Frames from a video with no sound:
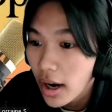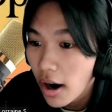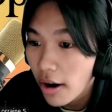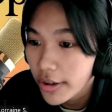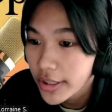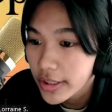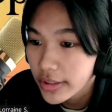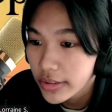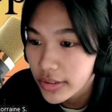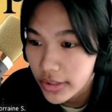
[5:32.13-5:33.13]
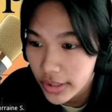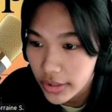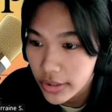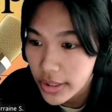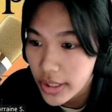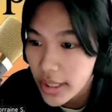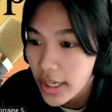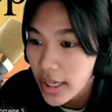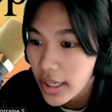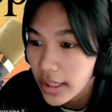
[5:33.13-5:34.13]
According to Skinner,
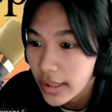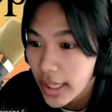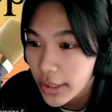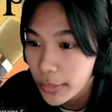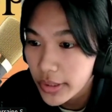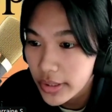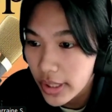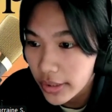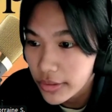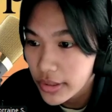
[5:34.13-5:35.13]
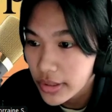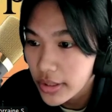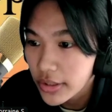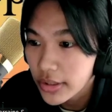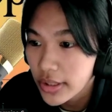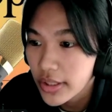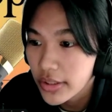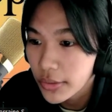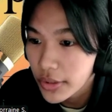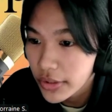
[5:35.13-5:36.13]
language acquisition is
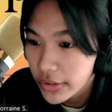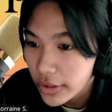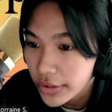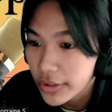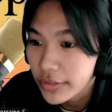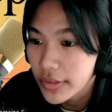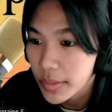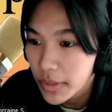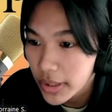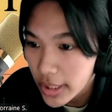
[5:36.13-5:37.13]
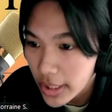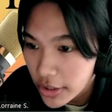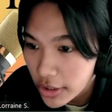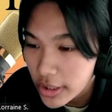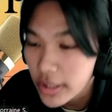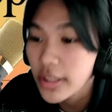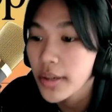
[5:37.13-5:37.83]
a result of imitation,